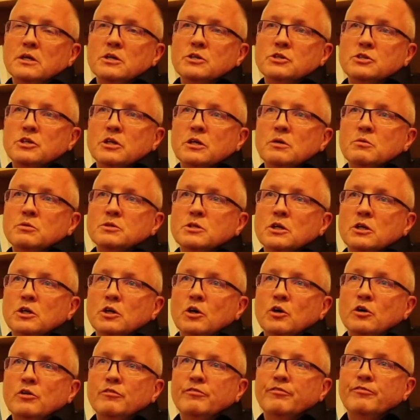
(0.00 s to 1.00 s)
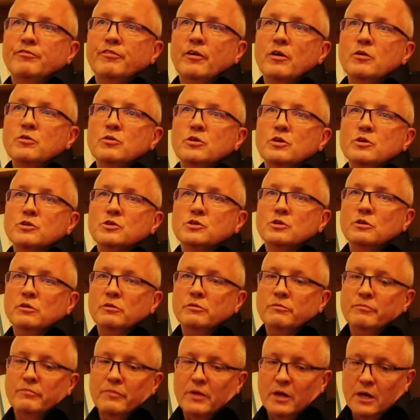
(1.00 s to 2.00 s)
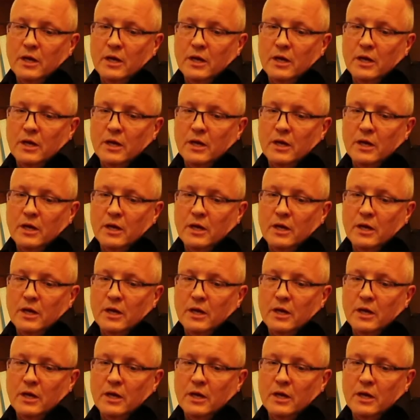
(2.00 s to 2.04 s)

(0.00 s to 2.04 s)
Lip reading: So there was a lot of focus on